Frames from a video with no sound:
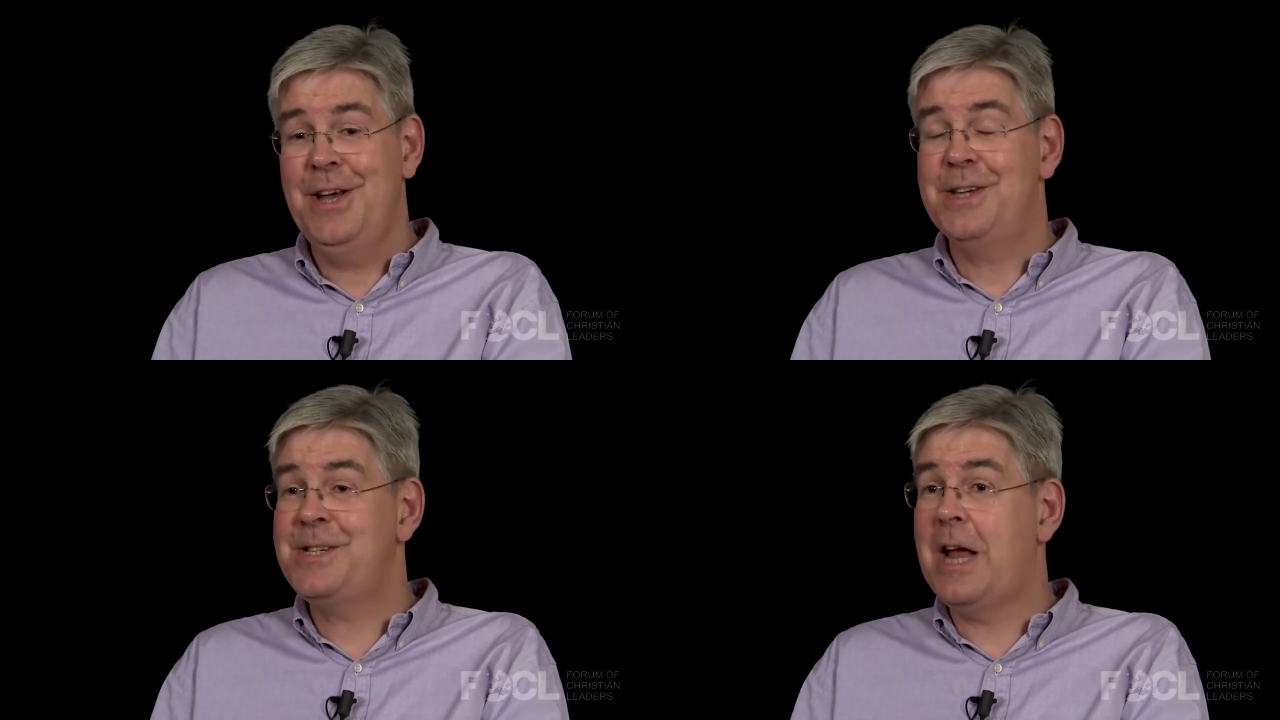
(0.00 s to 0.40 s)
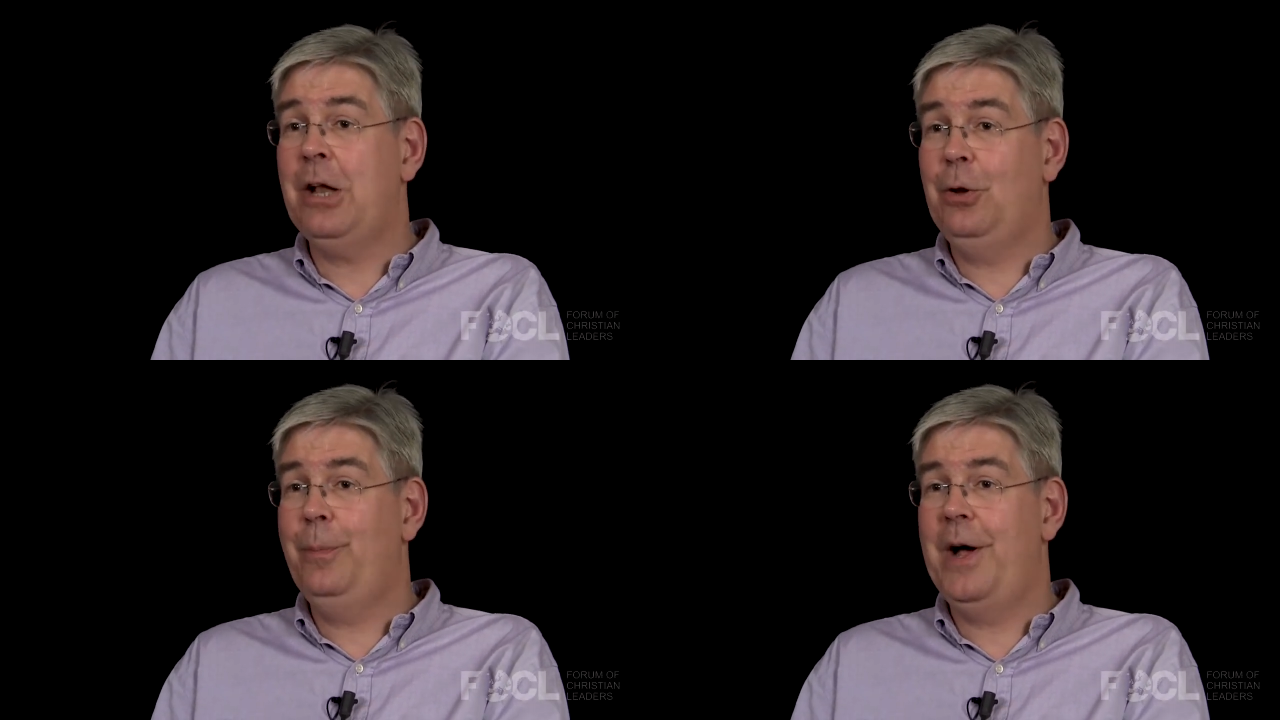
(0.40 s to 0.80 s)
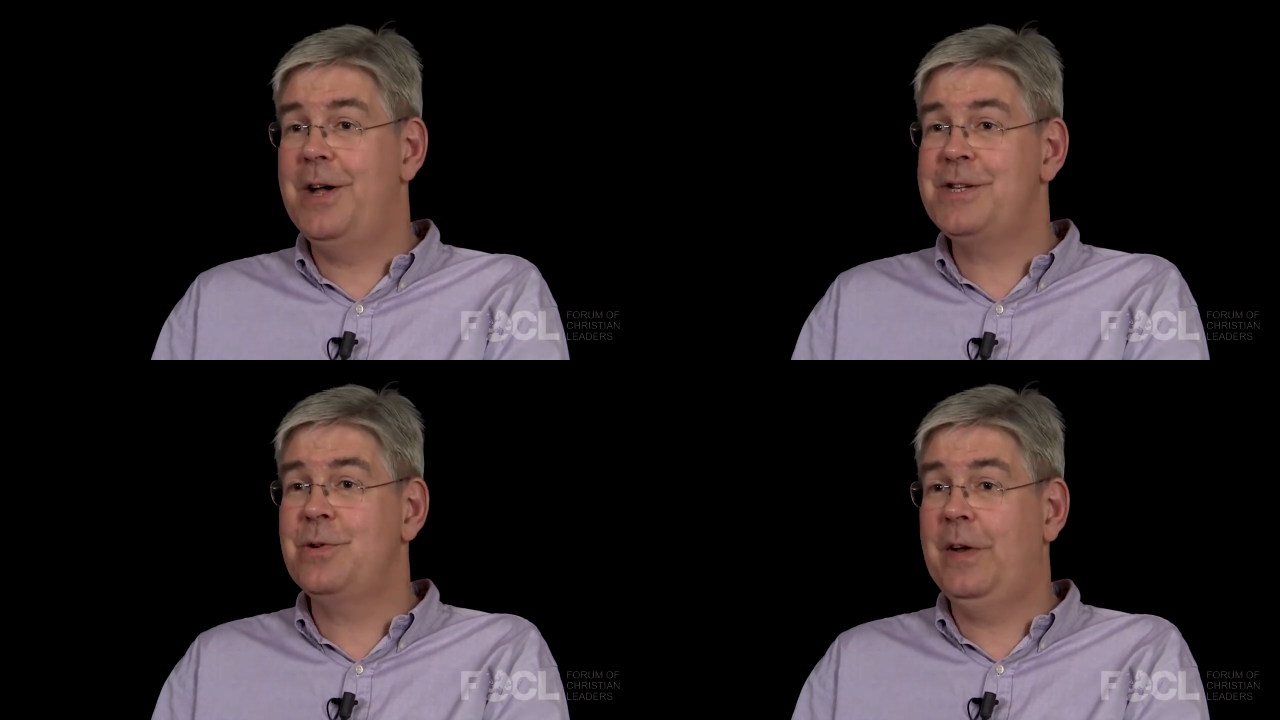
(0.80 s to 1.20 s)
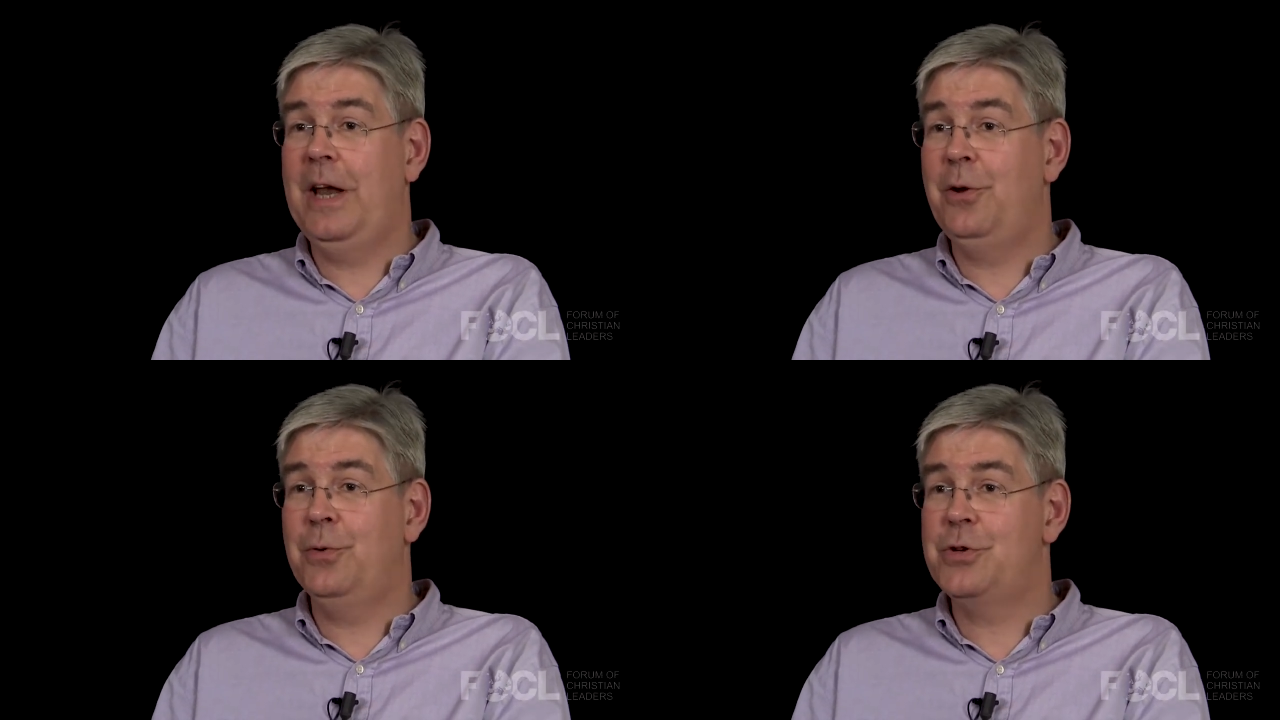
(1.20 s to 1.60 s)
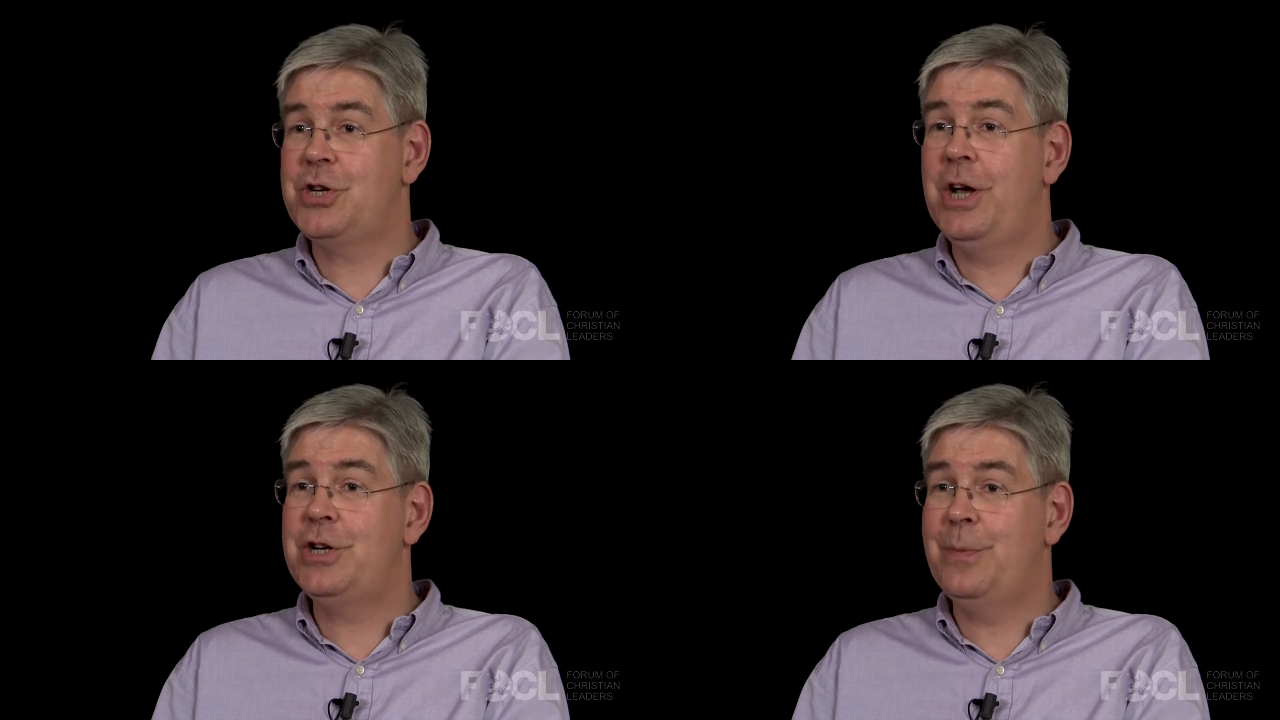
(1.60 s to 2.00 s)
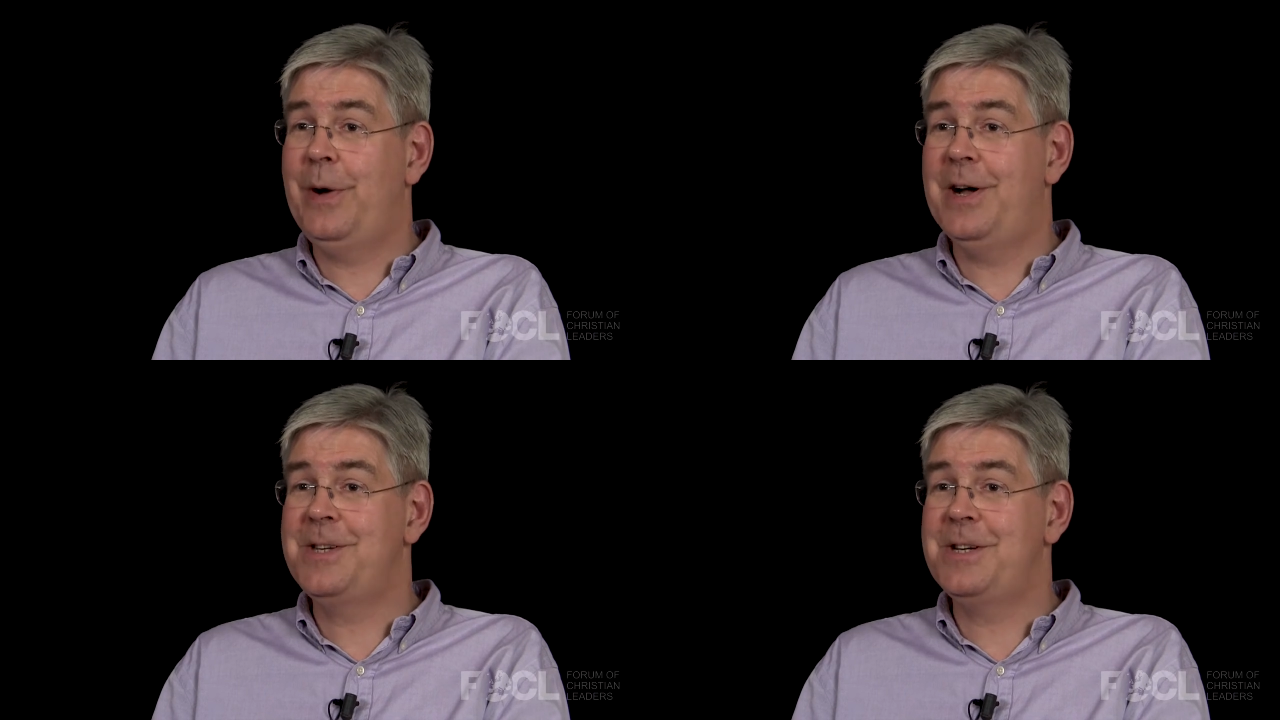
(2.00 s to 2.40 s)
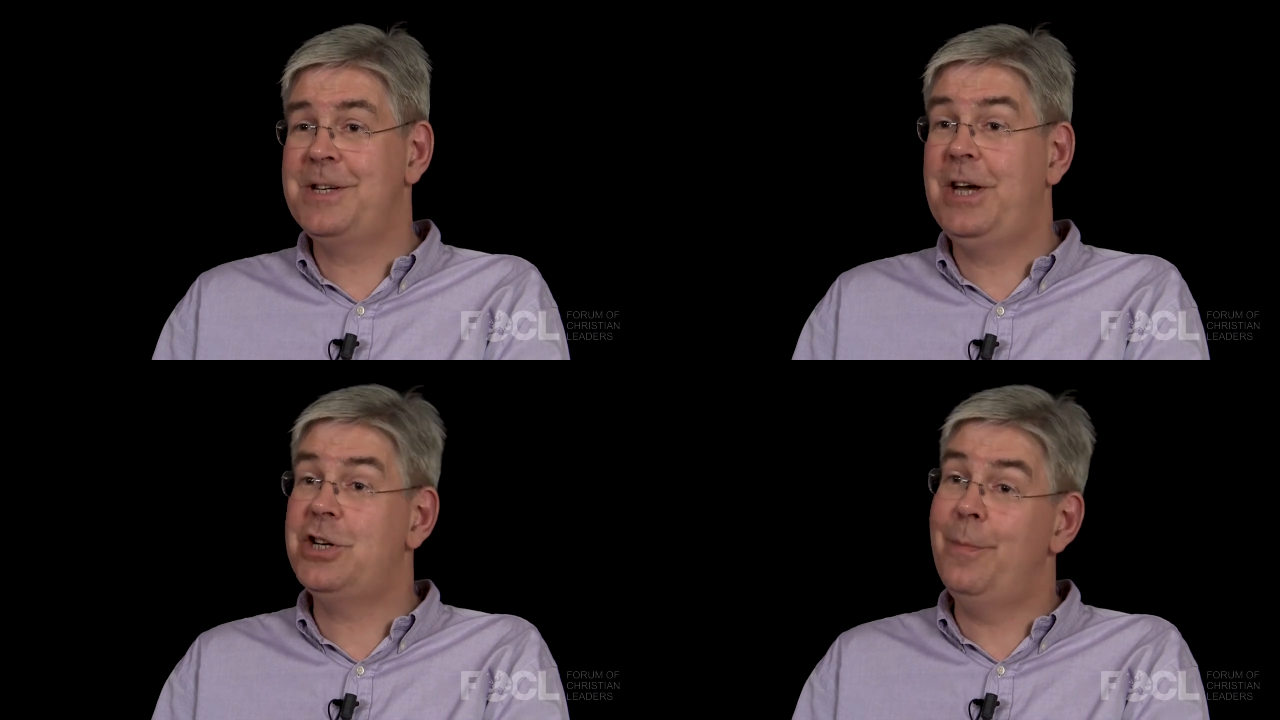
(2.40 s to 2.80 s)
a settled pastor of a local church, a pastor teacher,